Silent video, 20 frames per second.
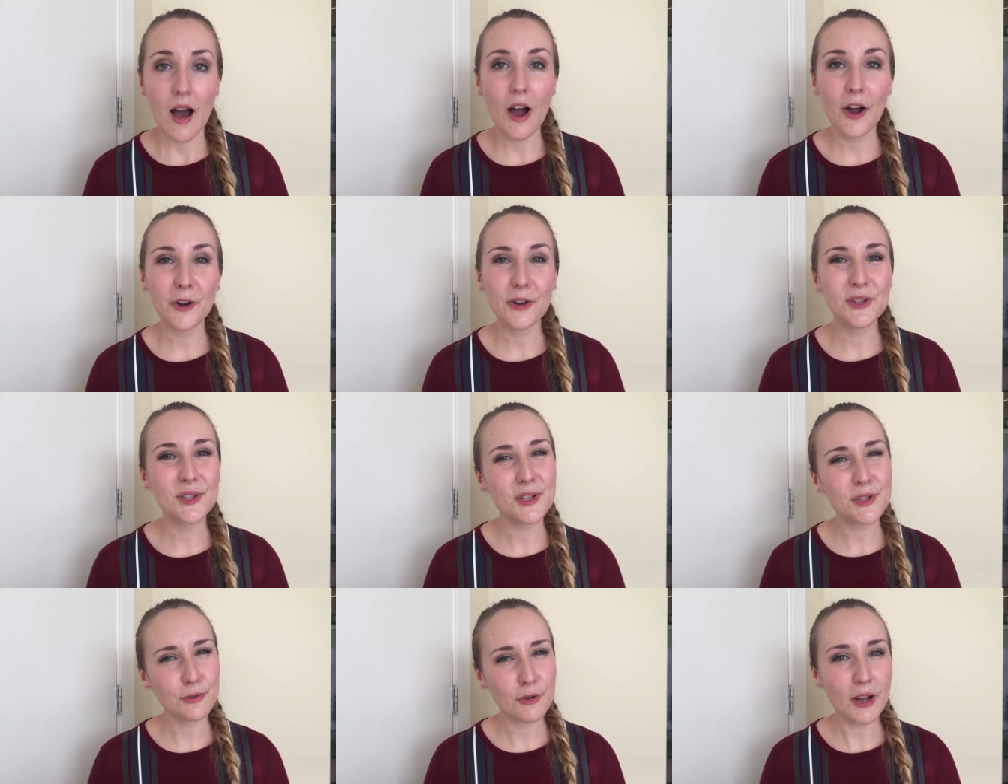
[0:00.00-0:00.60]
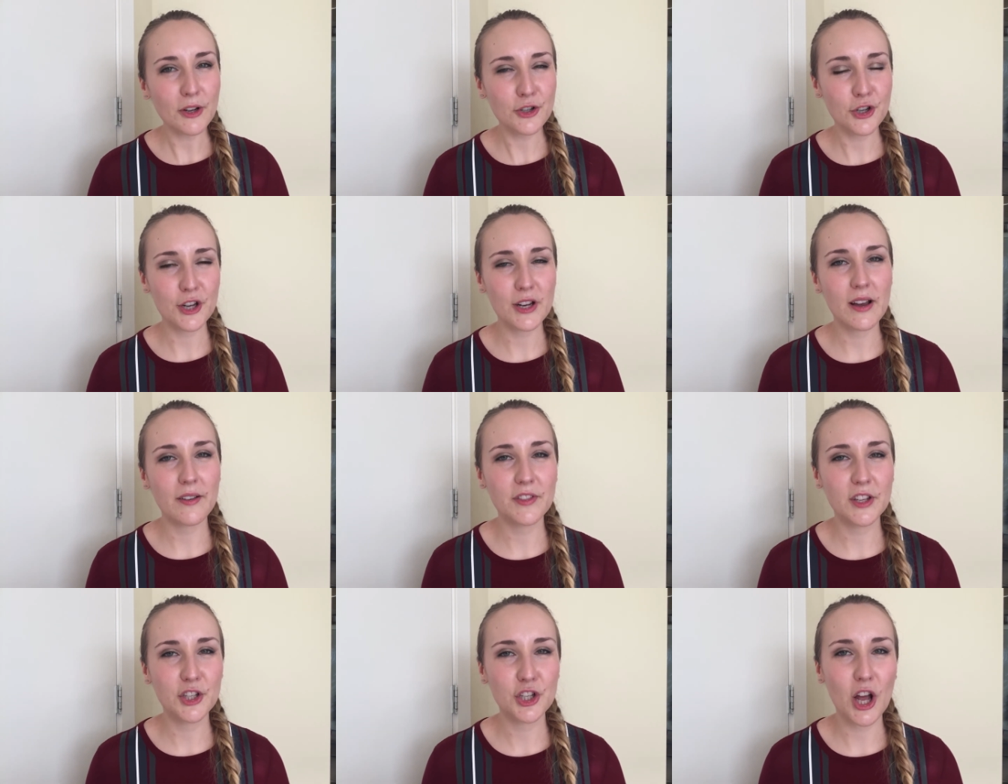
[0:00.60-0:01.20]
our construction
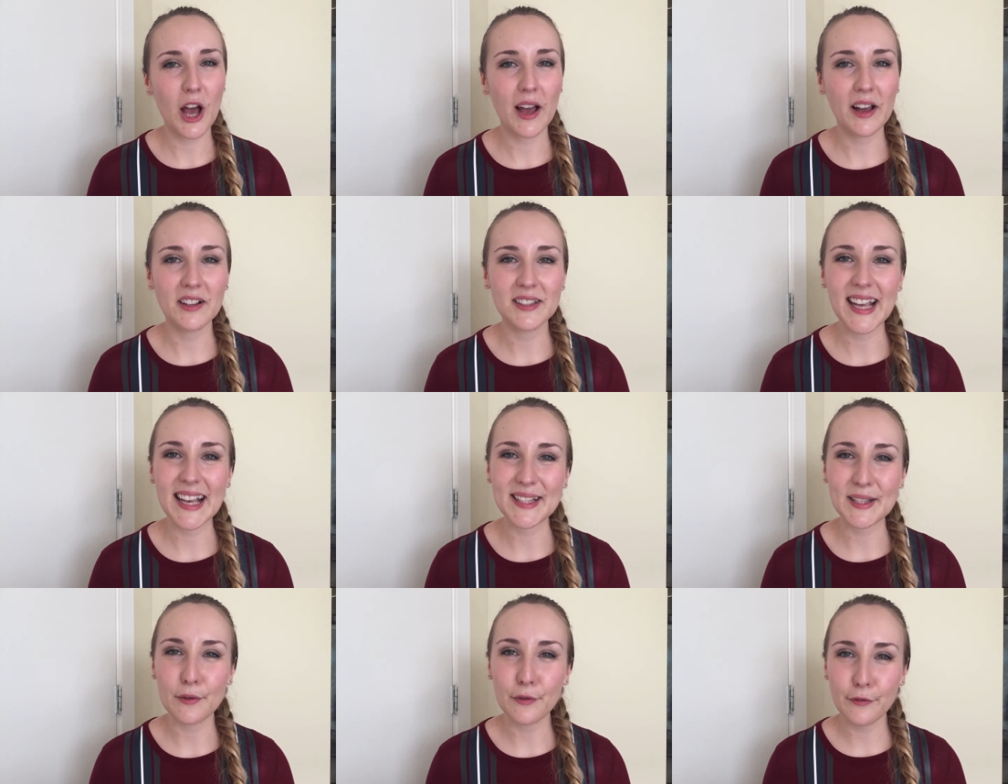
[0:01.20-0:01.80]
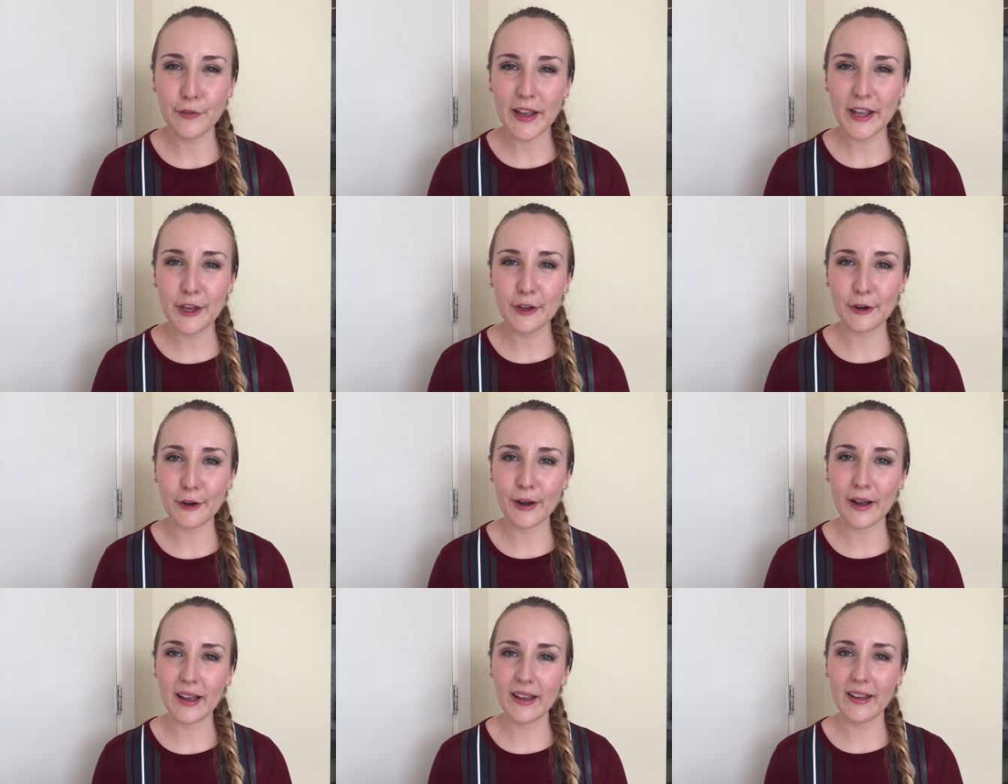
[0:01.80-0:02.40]
of the child as a
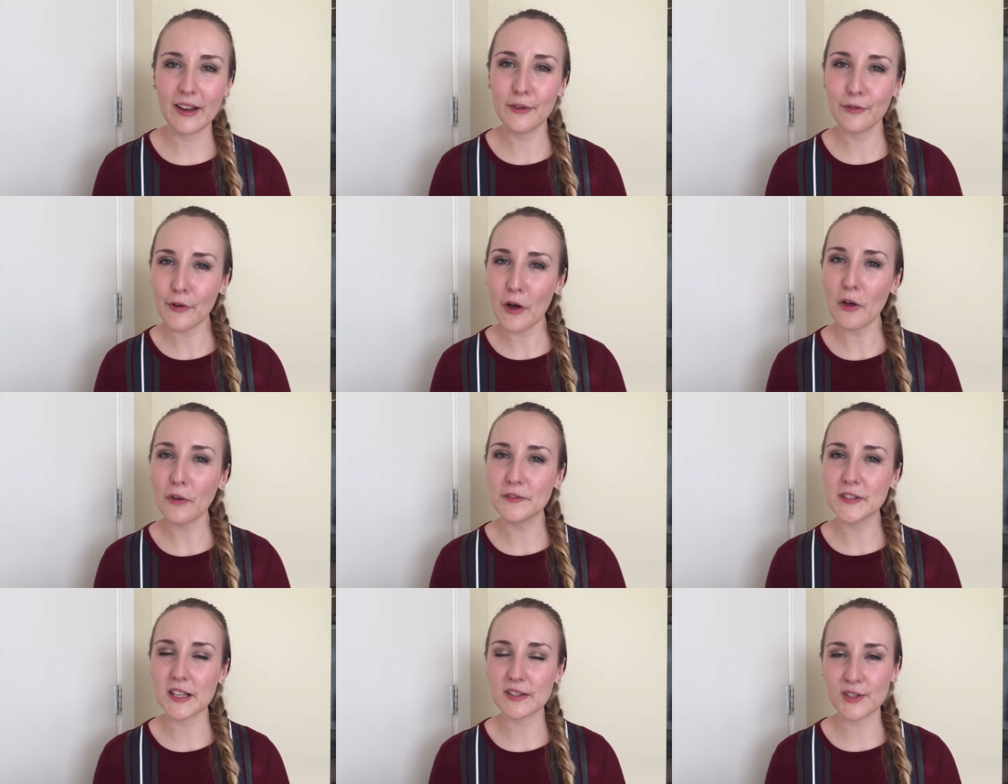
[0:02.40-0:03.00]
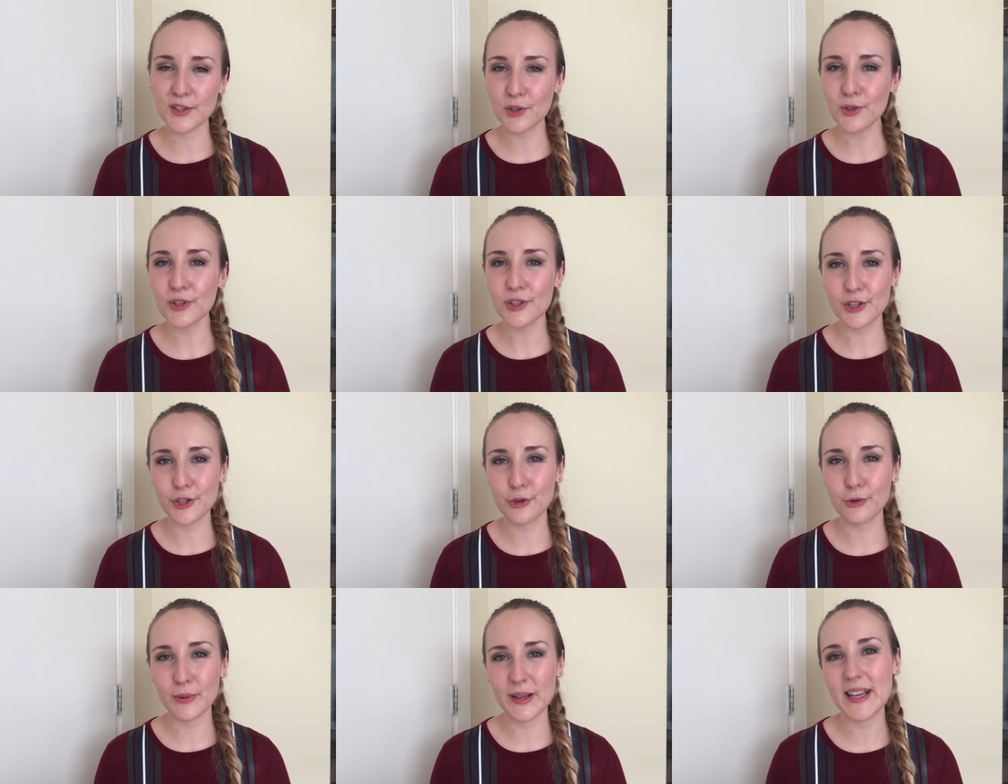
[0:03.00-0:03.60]
figure involves a certain
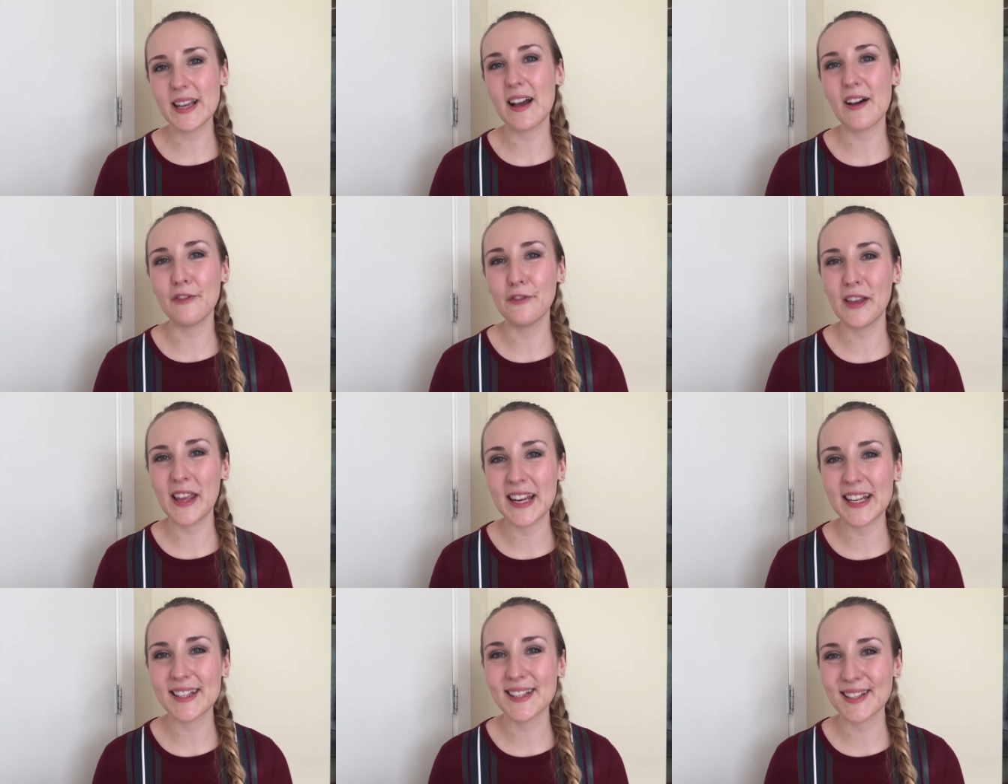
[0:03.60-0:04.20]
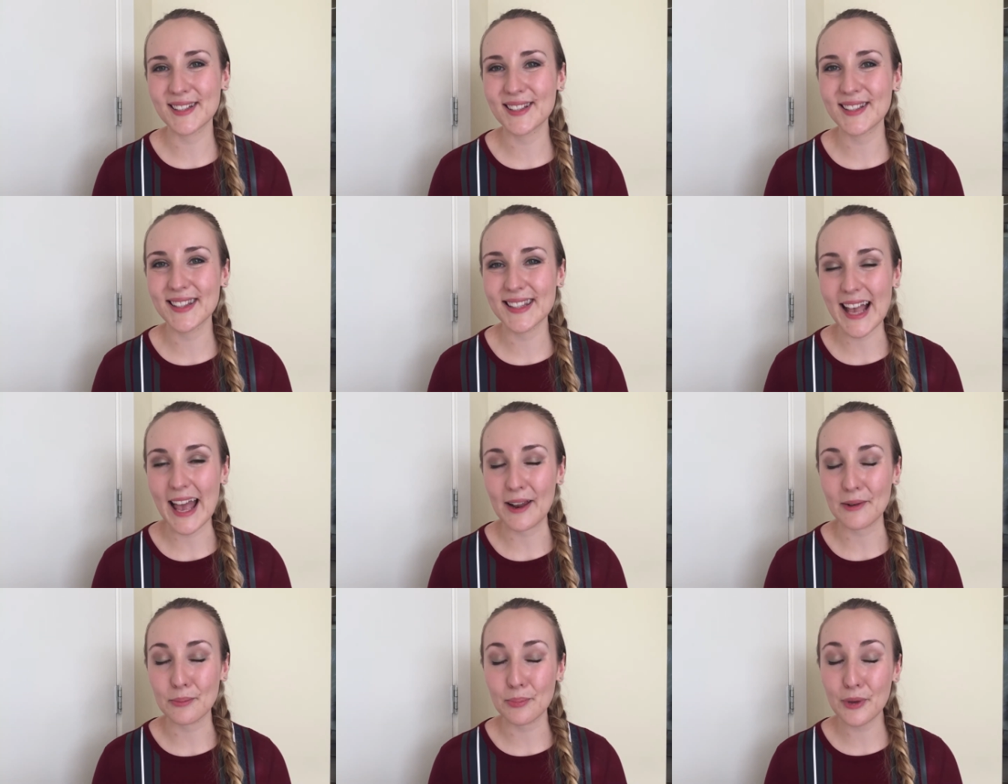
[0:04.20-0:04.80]
degree of innocence
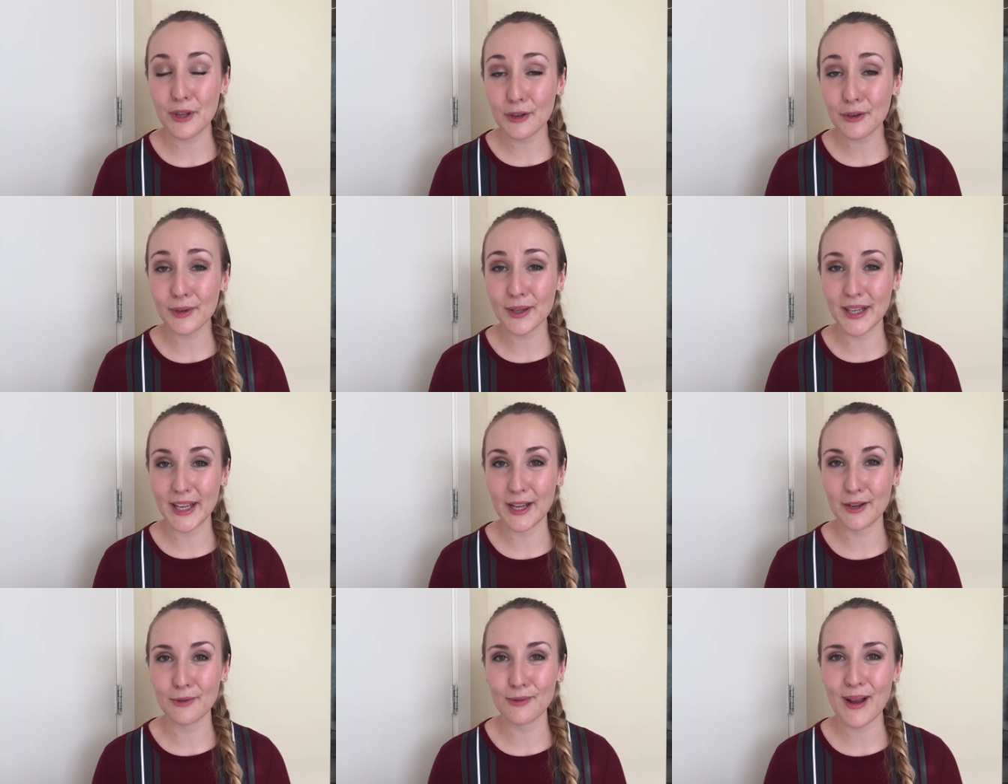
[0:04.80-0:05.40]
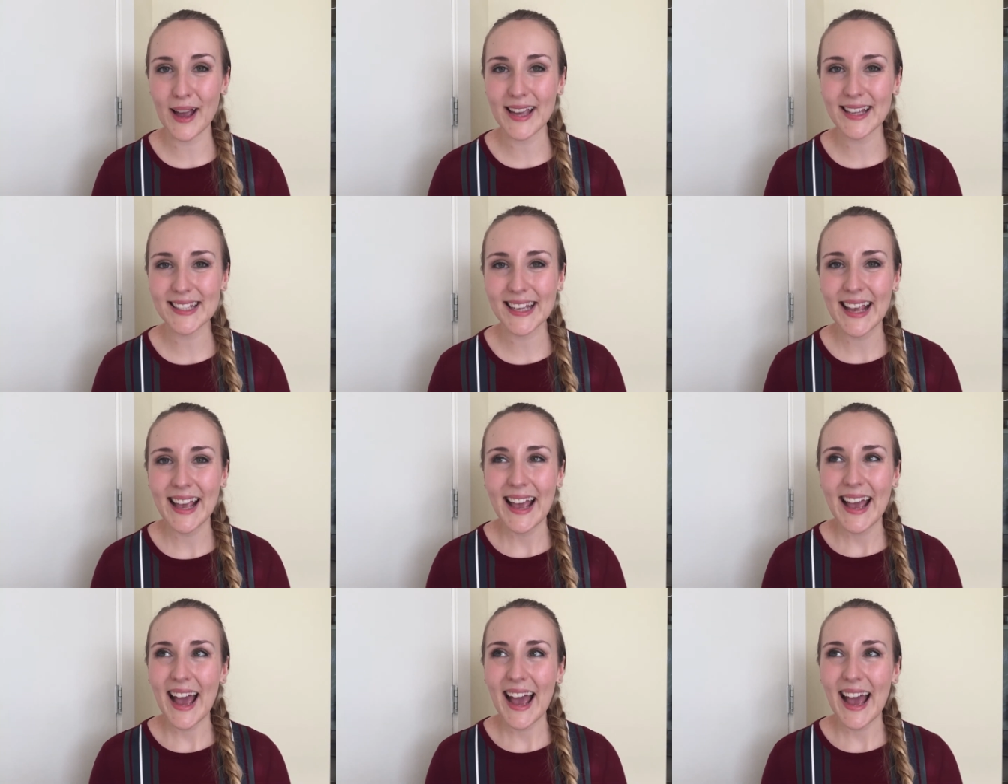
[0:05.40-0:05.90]
and purity, right?